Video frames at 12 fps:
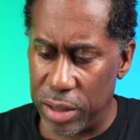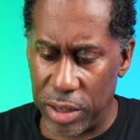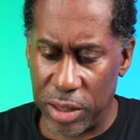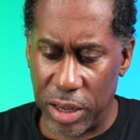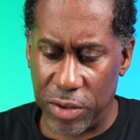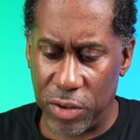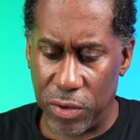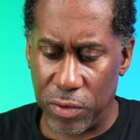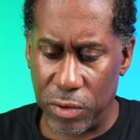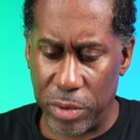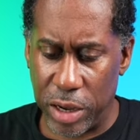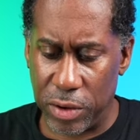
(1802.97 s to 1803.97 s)
I think that's a
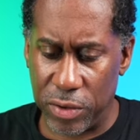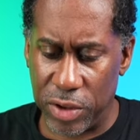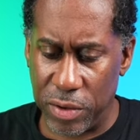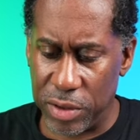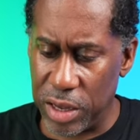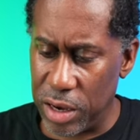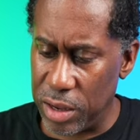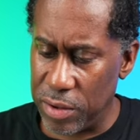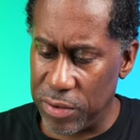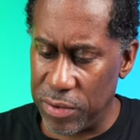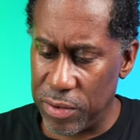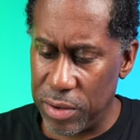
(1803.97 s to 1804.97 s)
user manual. Is that what that
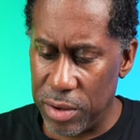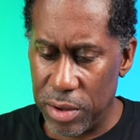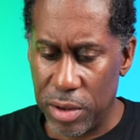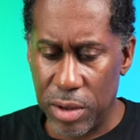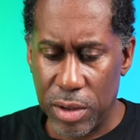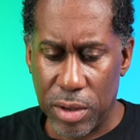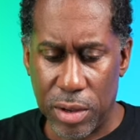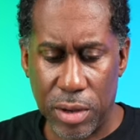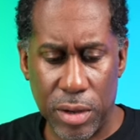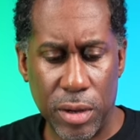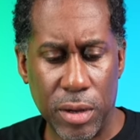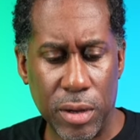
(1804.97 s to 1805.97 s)
is?
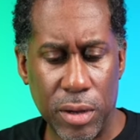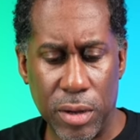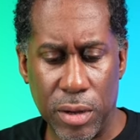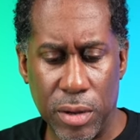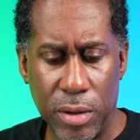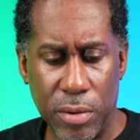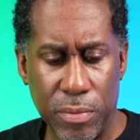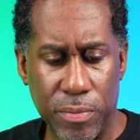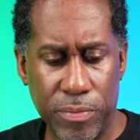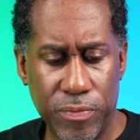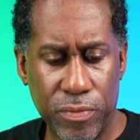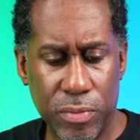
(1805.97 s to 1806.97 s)
Um,
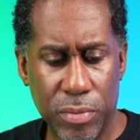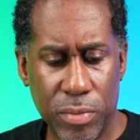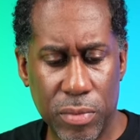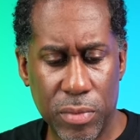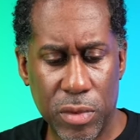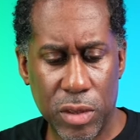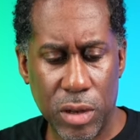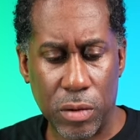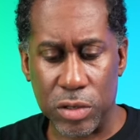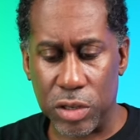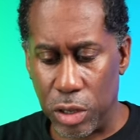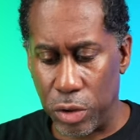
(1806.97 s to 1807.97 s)
no,
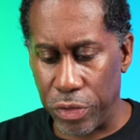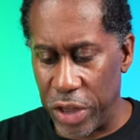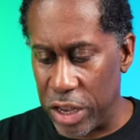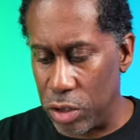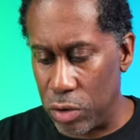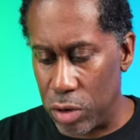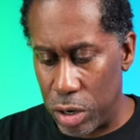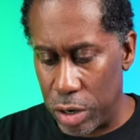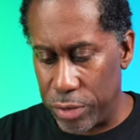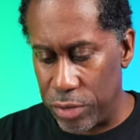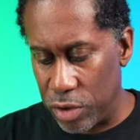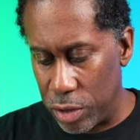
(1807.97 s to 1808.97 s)
oh, it's a little thank you
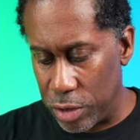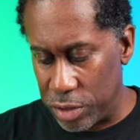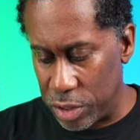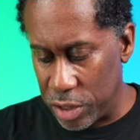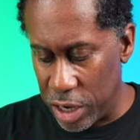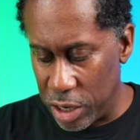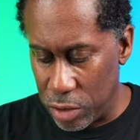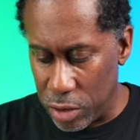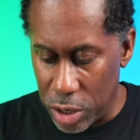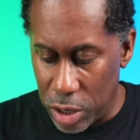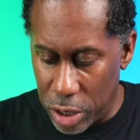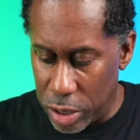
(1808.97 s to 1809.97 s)
card. So there's a thank you
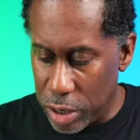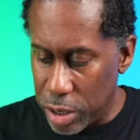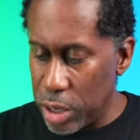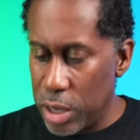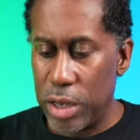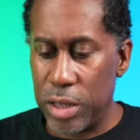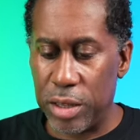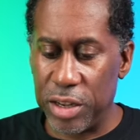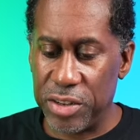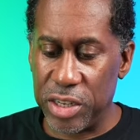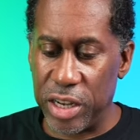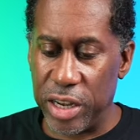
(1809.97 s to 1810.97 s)
card.
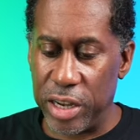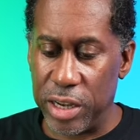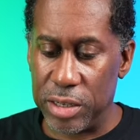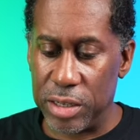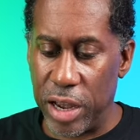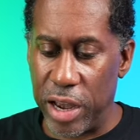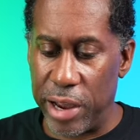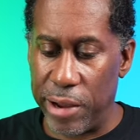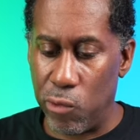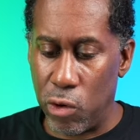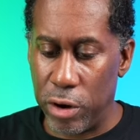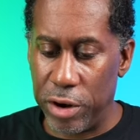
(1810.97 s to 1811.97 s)
This is a
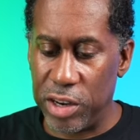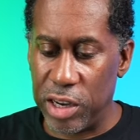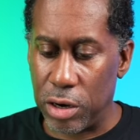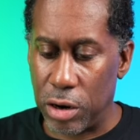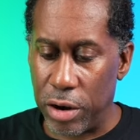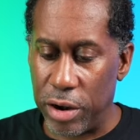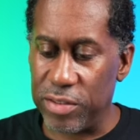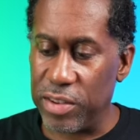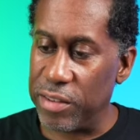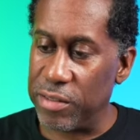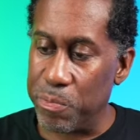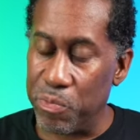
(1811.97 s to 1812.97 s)
warranty card. It
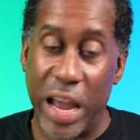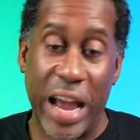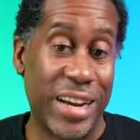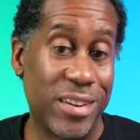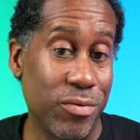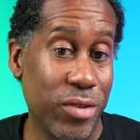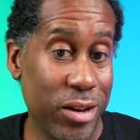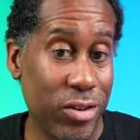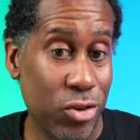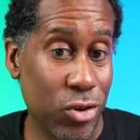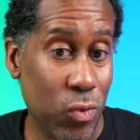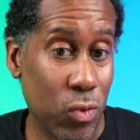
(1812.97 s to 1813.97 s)
says
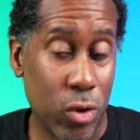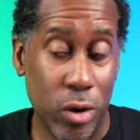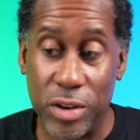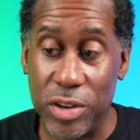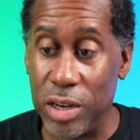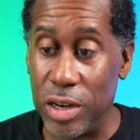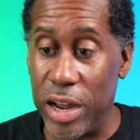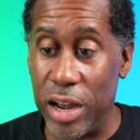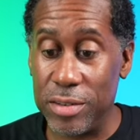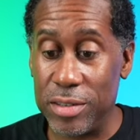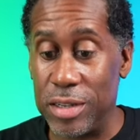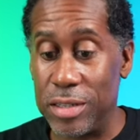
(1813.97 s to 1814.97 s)
activate your warranty
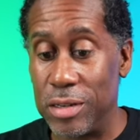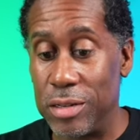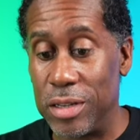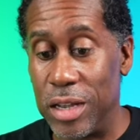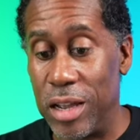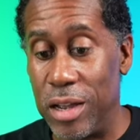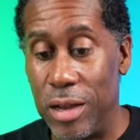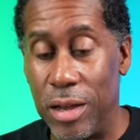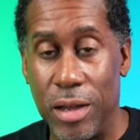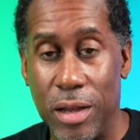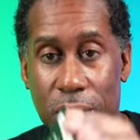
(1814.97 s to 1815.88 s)
now. It says there's a uh,